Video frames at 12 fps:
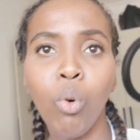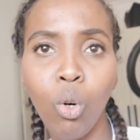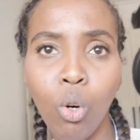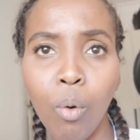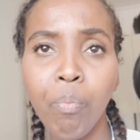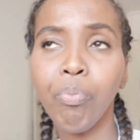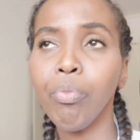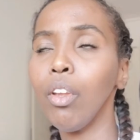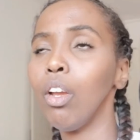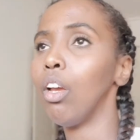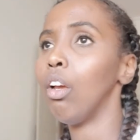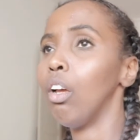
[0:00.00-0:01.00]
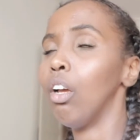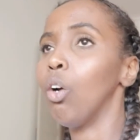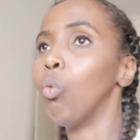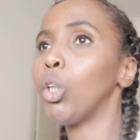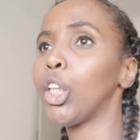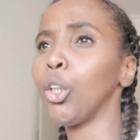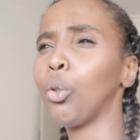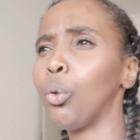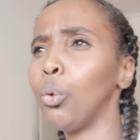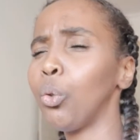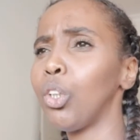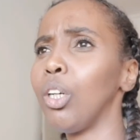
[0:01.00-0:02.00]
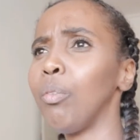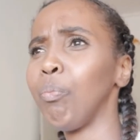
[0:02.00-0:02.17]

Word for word: more, what's it called?